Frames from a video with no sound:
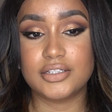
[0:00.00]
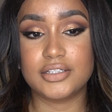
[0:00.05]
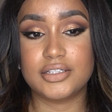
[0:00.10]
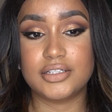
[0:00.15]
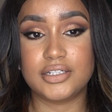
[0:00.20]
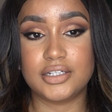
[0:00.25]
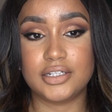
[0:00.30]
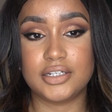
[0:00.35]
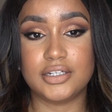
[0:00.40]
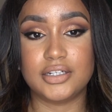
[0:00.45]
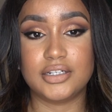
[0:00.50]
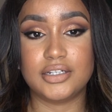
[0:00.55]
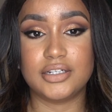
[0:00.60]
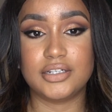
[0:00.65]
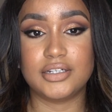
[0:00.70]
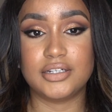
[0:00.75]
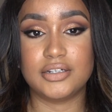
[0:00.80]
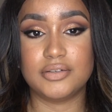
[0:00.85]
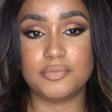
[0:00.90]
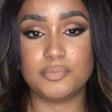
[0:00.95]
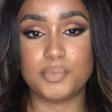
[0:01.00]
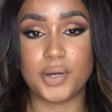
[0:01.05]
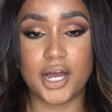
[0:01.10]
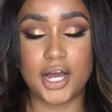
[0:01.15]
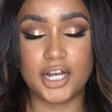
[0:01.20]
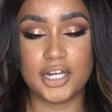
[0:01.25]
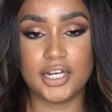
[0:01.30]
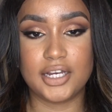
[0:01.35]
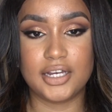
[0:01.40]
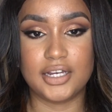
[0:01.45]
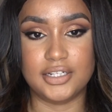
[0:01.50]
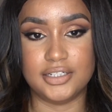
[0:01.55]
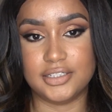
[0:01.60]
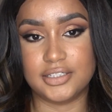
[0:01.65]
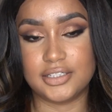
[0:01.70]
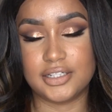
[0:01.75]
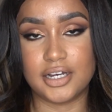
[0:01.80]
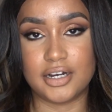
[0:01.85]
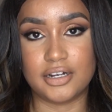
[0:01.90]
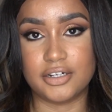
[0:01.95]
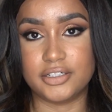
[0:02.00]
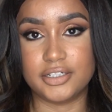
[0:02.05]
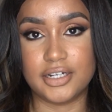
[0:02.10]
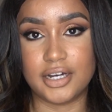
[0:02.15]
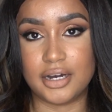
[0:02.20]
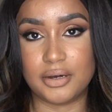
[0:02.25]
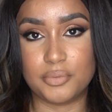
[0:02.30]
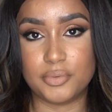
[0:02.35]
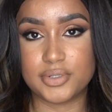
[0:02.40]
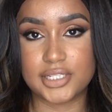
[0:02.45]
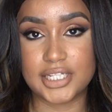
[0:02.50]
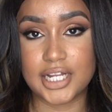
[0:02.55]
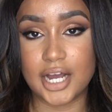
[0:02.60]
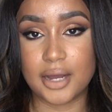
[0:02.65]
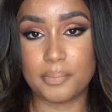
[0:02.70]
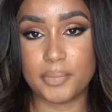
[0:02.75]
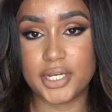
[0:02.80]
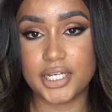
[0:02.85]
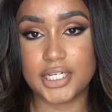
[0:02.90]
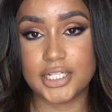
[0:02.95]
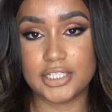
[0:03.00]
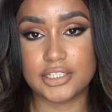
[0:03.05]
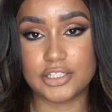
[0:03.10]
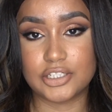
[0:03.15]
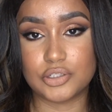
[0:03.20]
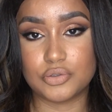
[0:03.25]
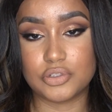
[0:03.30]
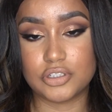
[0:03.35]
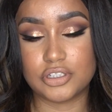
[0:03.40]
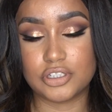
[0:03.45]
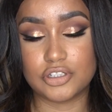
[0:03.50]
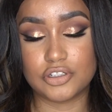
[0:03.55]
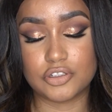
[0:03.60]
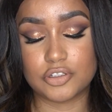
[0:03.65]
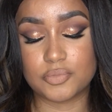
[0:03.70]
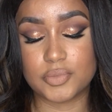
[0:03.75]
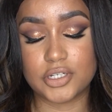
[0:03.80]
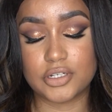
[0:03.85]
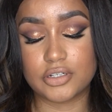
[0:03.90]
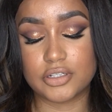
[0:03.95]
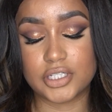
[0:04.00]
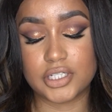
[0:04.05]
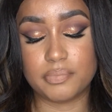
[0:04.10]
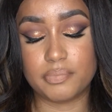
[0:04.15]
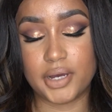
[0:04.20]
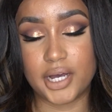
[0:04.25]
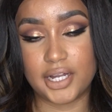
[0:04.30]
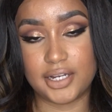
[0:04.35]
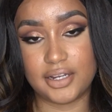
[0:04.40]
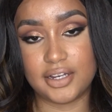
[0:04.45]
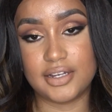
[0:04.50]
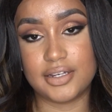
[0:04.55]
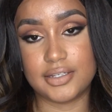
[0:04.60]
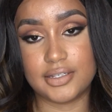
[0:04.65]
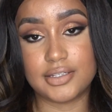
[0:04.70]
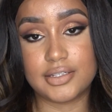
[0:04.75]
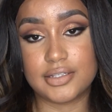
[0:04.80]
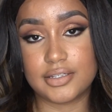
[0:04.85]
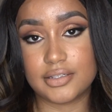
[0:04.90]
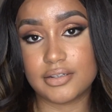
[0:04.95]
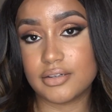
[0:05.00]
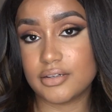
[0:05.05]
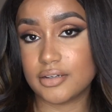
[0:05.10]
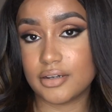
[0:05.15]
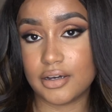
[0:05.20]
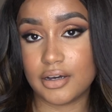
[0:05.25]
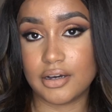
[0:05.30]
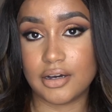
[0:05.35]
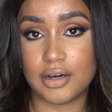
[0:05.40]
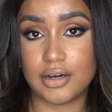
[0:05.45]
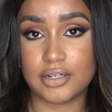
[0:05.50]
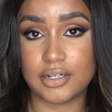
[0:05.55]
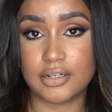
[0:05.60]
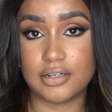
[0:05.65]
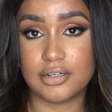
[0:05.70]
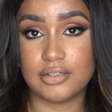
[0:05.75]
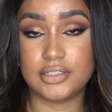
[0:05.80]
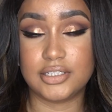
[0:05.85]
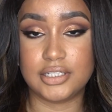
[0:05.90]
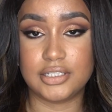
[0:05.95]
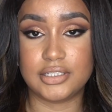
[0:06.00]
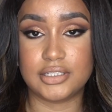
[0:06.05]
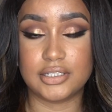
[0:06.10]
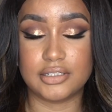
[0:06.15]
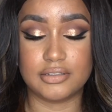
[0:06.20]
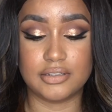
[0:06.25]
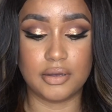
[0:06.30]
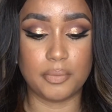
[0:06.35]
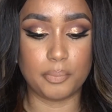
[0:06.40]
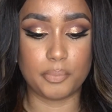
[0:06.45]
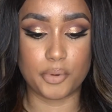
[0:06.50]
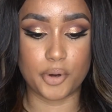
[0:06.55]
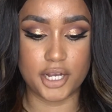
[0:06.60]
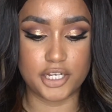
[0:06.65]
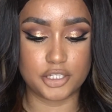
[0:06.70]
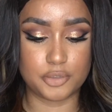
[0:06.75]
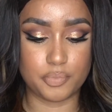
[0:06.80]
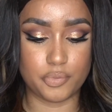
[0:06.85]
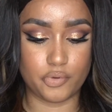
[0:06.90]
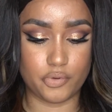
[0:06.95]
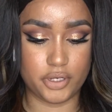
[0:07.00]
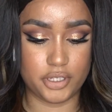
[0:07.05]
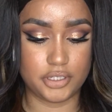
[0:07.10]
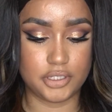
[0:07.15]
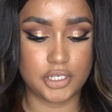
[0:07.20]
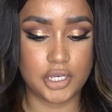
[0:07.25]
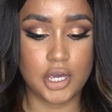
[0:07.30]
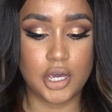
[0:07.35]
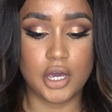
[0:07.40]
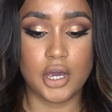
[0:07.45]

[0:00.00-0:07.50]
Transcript: the palette, and I was not making excuses just because the palette is at a decent price point.